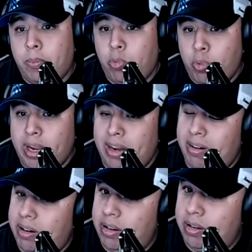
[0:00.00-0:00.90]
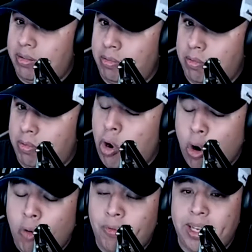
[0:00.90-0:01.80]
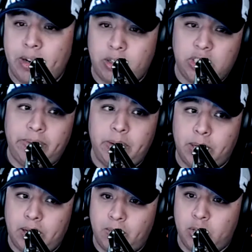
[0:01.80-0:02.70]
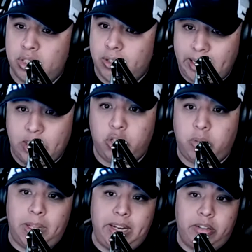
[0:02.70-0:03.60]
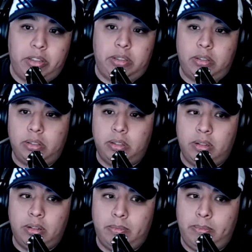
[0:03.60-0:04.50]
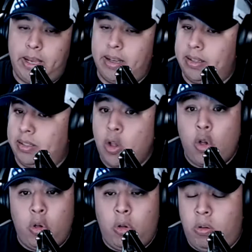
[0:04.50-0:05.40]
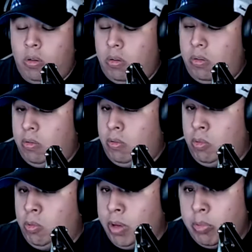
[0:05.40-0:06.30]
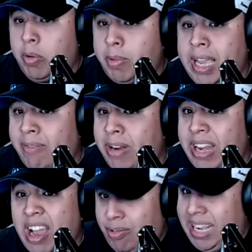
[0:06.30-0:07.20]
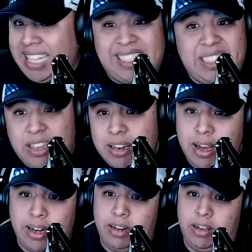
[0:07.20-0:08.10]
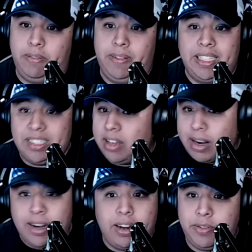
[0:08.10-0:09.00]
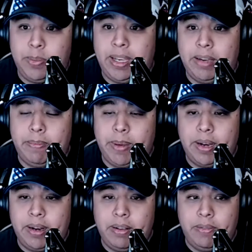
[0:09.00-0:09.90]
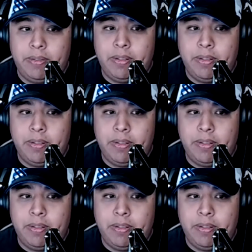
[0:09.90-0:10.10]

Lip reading: where hopefully RGV recovers their injured players, because with what we have right now, it's not enough. It's not enough to be competitive